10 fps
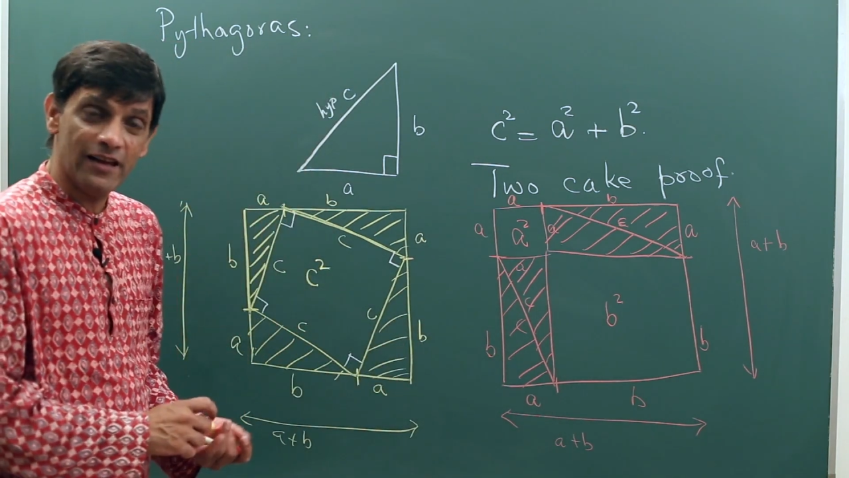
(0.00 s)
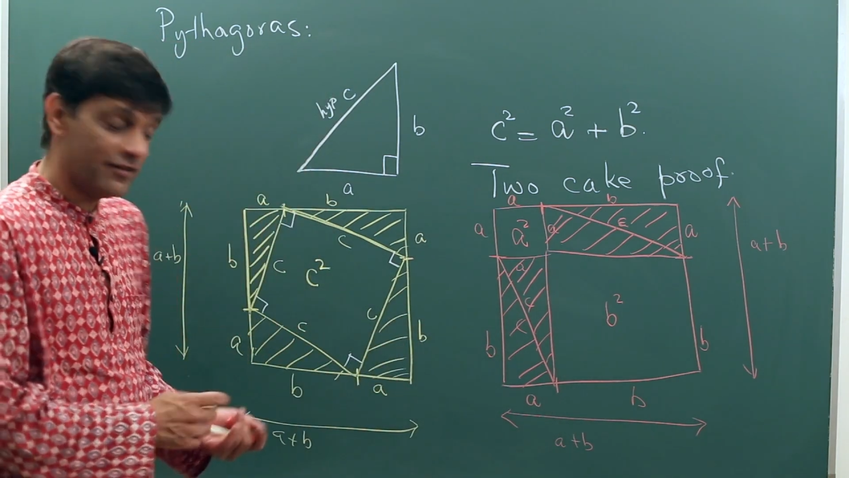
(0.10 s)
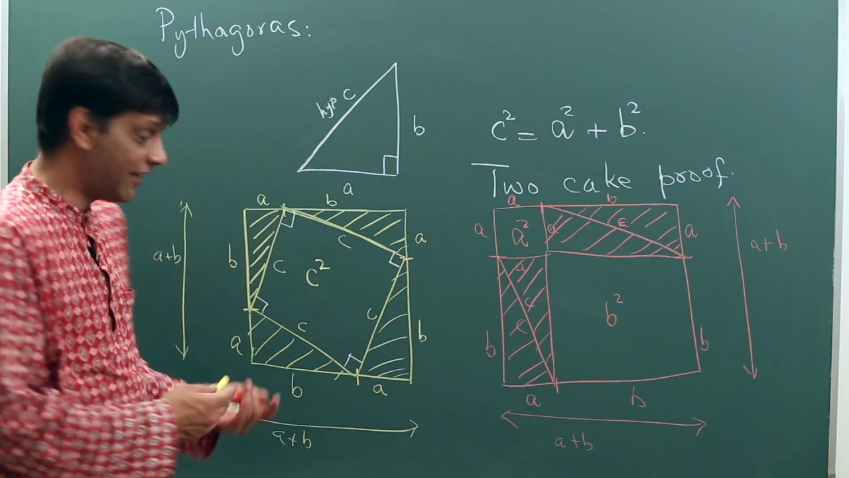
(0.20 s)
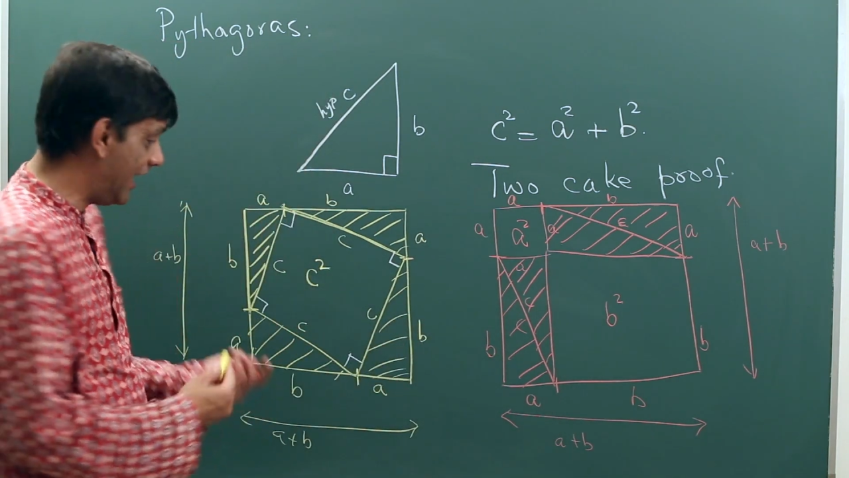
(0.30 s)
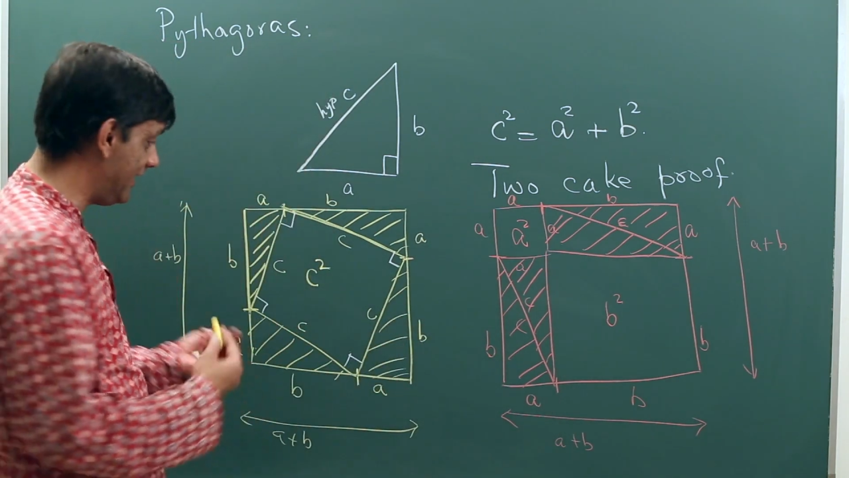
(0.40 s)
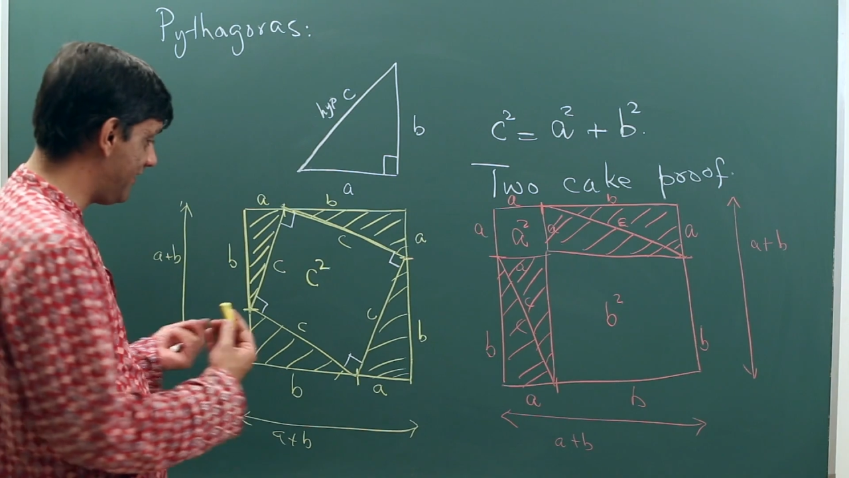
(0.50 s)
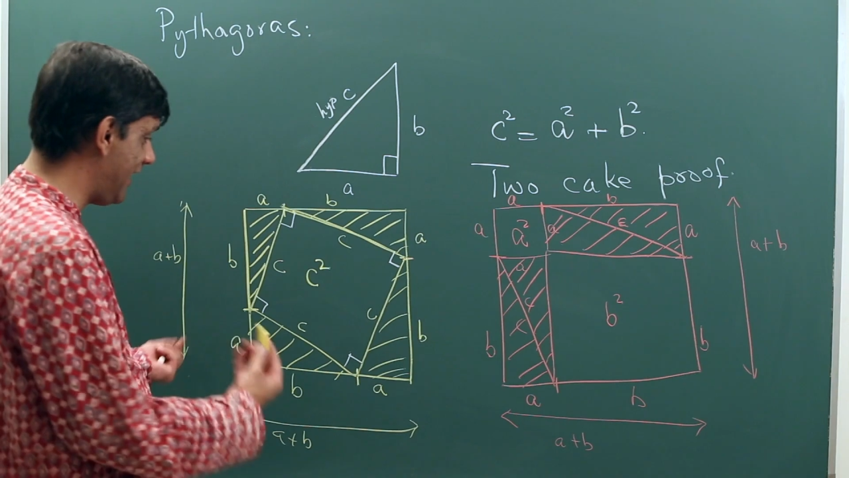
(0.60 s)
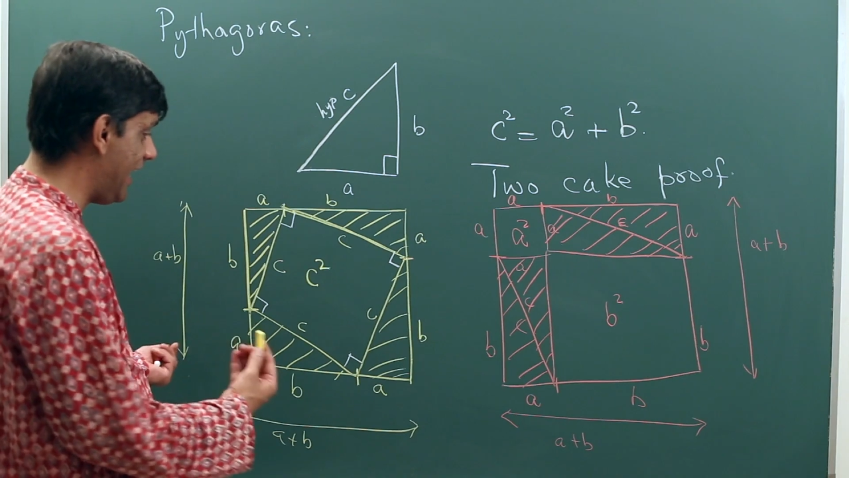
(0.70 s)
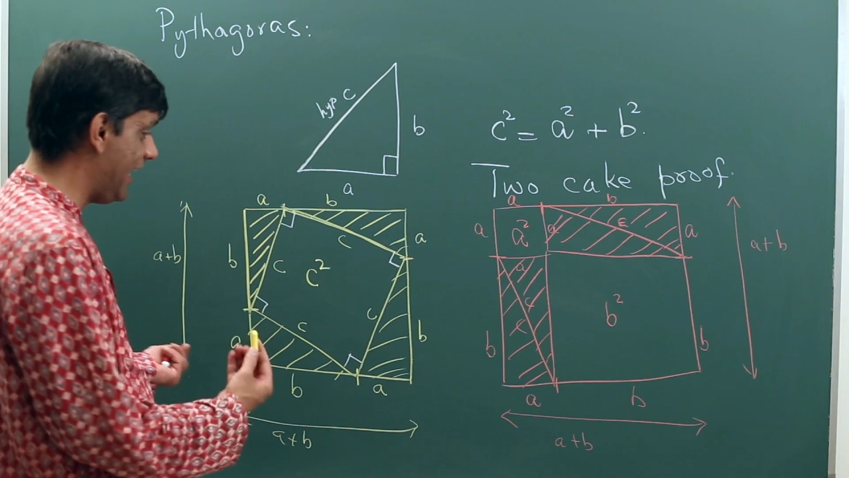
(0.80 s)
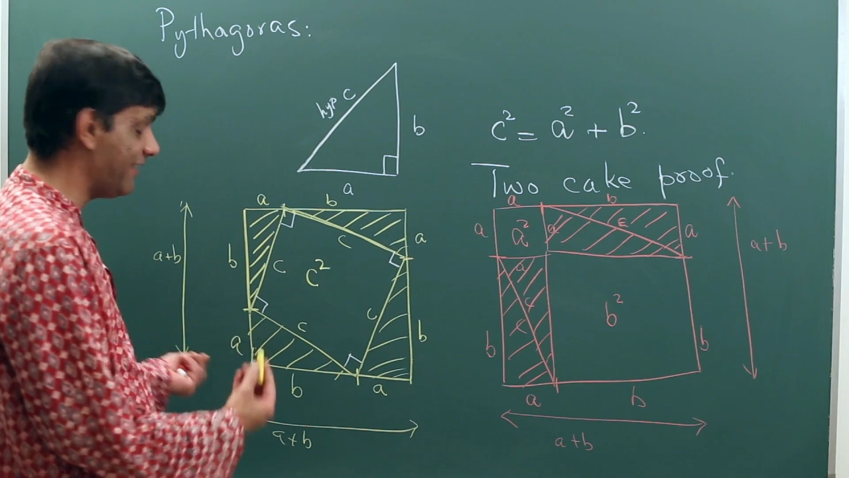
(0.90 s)
size
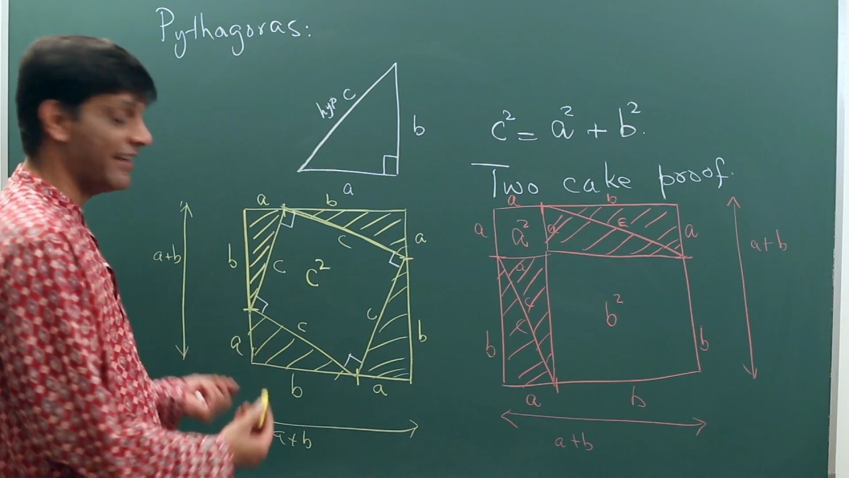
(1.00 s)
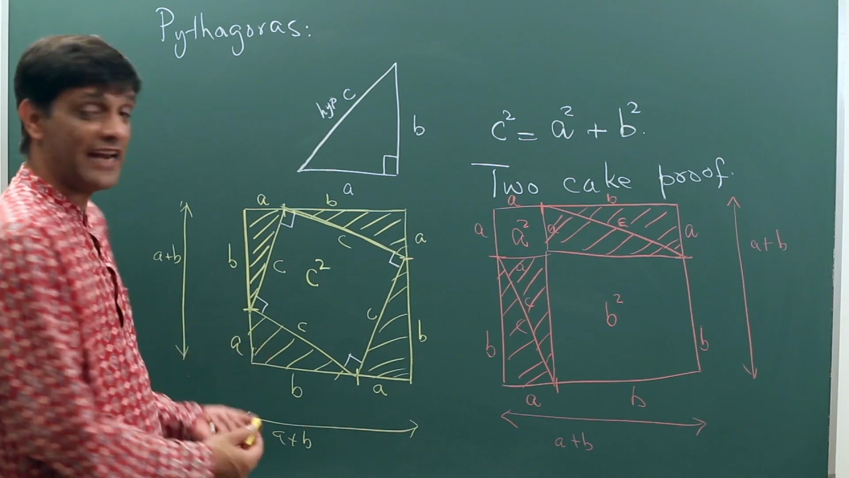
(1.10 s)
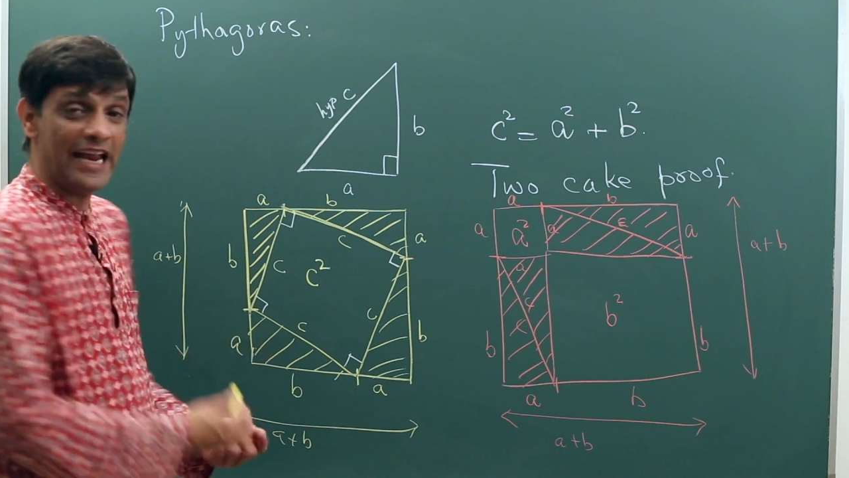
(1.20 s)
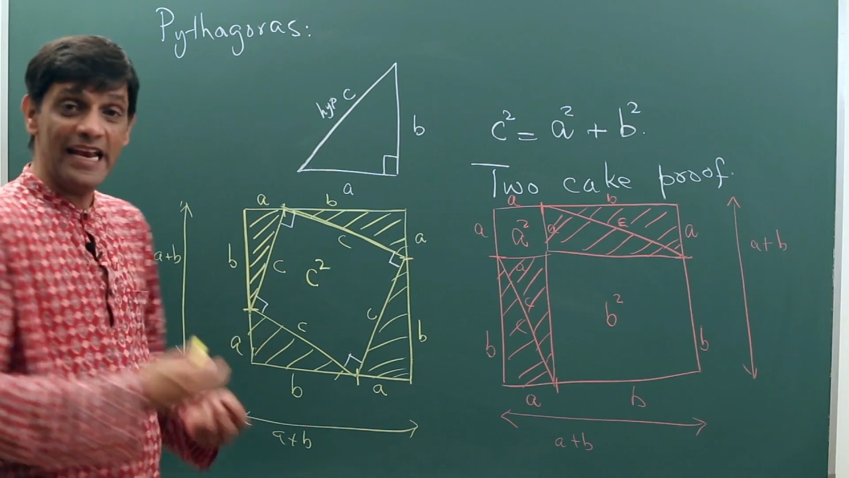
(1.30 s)
cakes and I